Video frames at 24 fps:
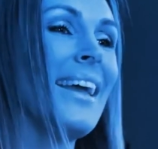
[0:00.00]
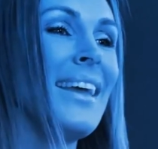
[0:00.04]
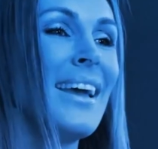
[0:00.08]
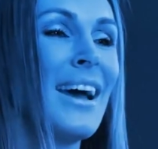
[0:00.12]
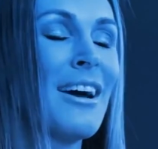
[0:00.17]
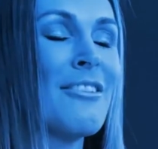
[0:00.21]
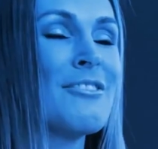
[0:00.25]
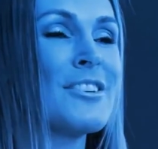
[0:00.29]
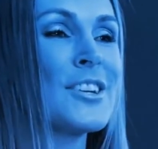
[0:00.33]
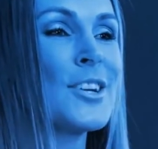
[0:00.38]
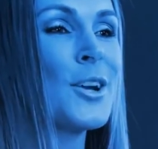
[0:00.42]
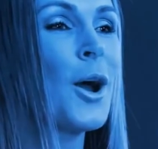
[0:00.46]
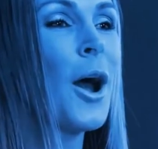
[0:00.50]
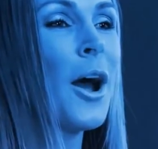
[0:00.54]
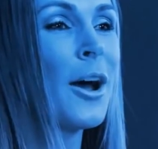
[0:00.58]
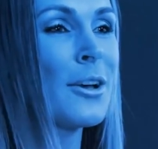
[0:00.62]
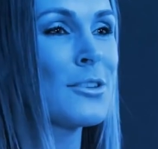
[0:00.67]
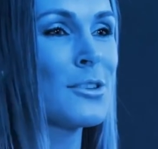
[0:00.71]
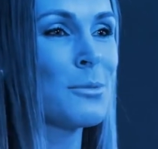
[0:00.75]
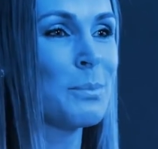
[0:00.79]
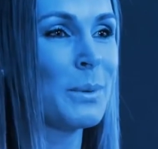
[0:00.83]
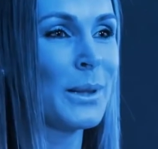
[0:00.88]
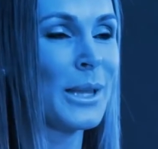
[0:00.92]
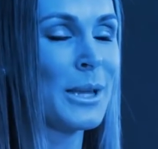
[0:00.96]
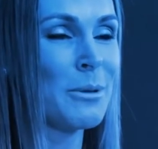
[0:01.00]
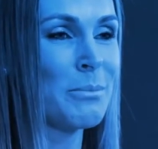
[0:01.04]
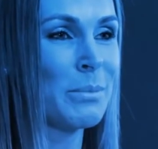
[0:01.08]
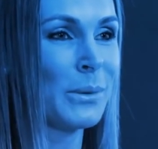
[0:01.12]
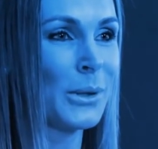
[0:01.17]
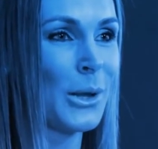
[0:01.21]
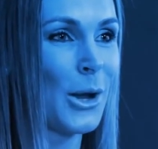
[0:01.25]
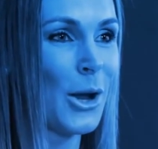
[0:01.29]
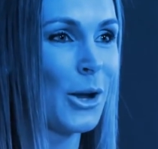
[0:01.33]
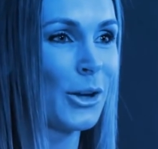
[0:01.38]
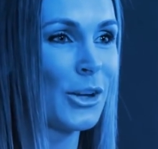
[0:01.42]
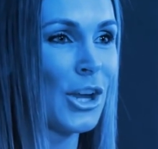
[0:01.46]
I have a cosplay
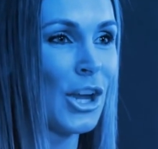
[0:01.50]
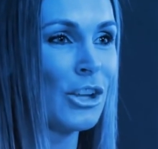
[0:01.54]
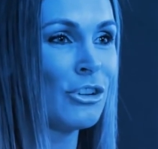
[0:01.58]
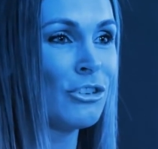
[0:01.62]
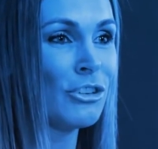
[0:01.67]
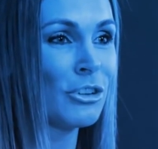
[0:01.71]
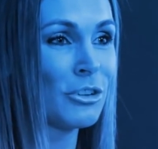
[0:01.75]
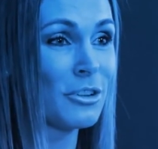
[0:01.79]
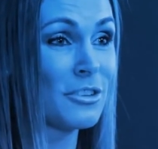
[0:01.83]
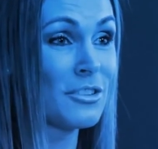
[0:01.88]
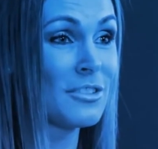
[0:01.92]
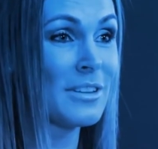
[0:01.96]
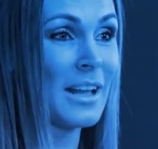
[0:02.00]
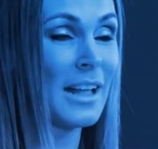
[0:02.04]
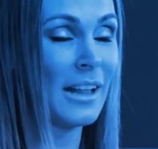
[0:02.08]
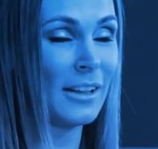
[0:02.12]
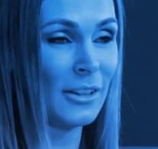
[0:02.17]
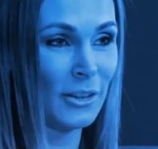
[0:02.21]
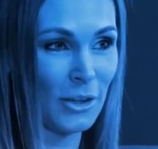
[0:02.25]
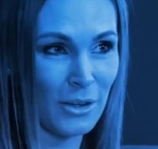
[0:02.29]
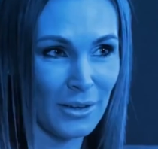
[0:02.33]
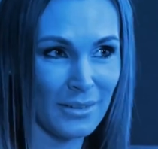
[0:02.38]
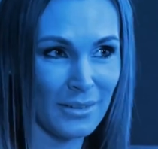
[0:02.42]
blog just at